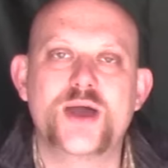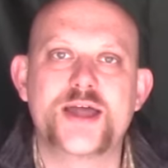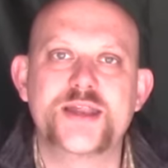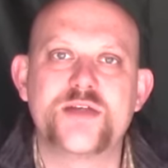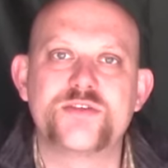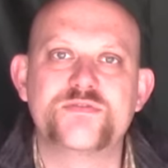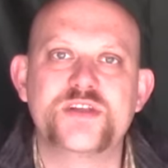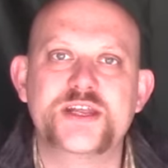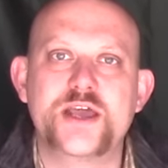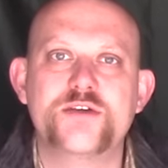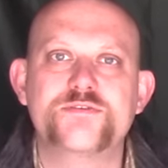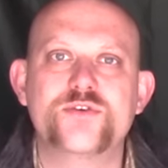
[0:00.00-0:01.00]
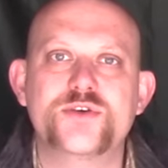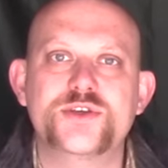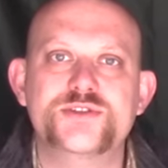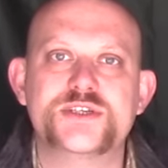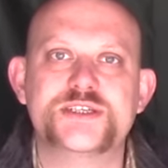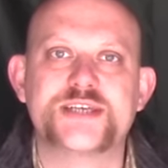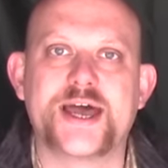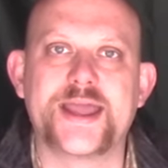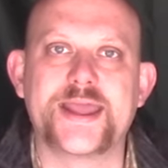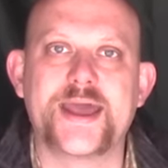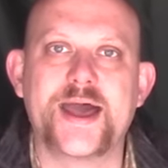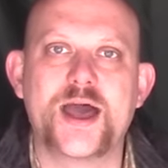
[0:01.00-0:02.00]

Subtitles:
another video for you today.